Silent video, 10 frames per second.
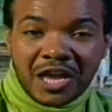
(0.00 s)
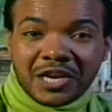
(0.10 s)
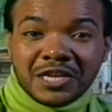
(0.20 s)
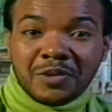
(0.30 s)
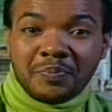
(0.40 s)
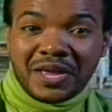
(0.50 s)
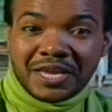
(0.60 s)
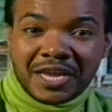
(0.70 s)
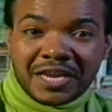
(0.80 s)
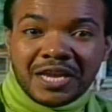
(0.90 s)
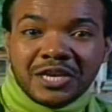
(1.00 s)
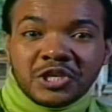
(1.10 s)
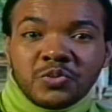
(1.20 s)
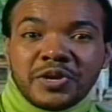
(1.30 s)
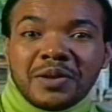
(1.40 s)
Little Pinky
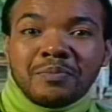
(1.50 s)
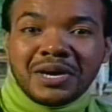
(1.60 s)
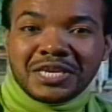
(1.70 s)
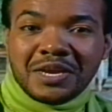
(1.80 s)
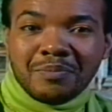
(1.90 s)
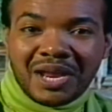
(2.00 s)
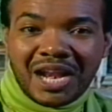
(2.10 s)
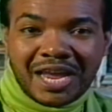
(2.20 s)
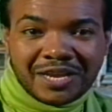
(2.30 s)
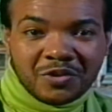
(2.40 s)
doing Money Melee,